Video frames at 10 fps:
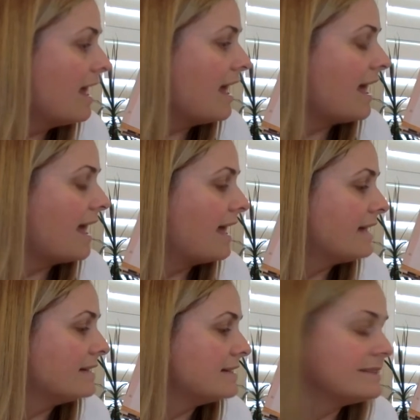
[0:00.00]

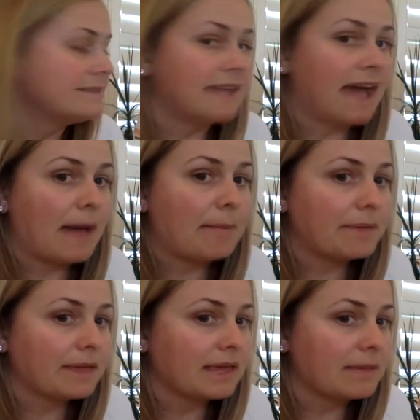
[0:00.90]
and sap
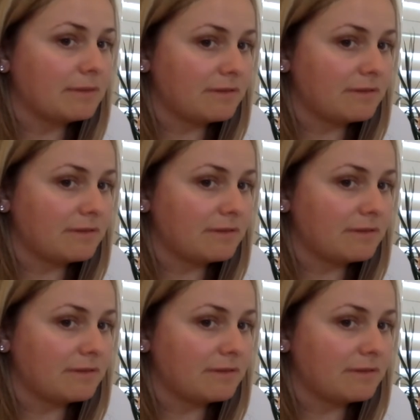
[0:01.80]
can be